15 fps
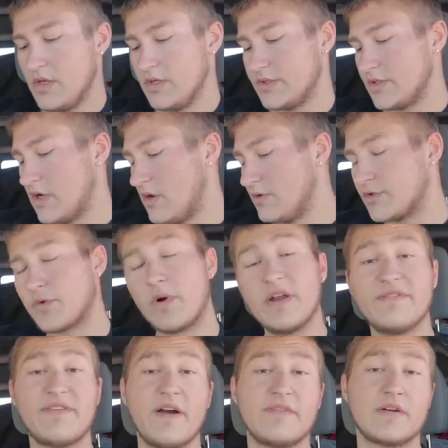So
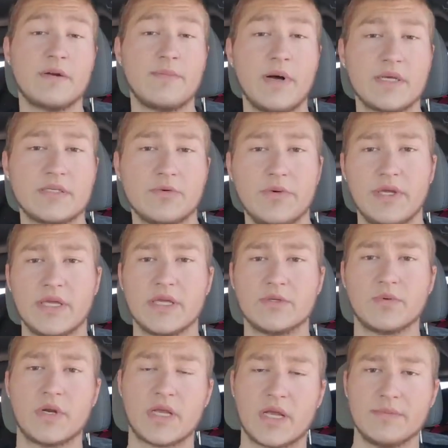2500 bucks a week
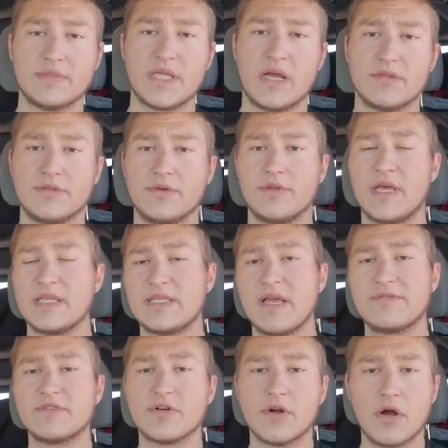is what it comes down to, and that's
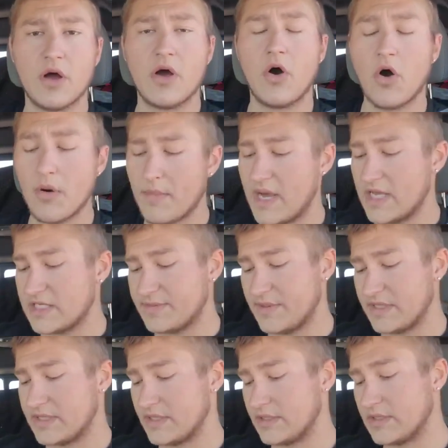after all my
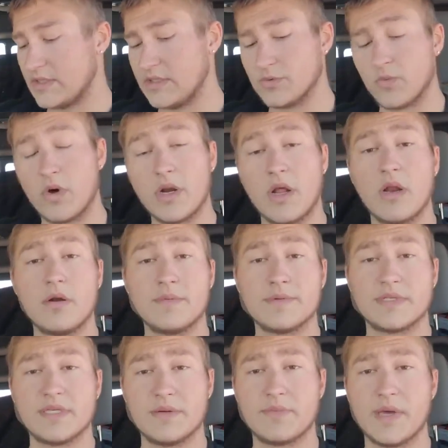expenses is
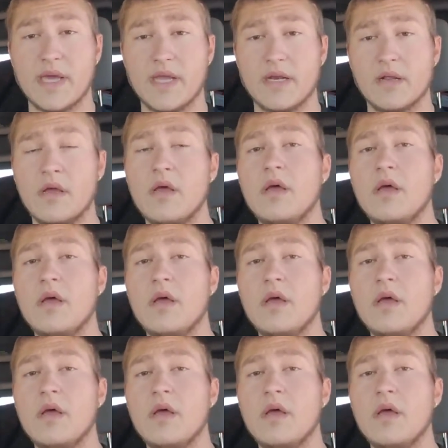100% paid.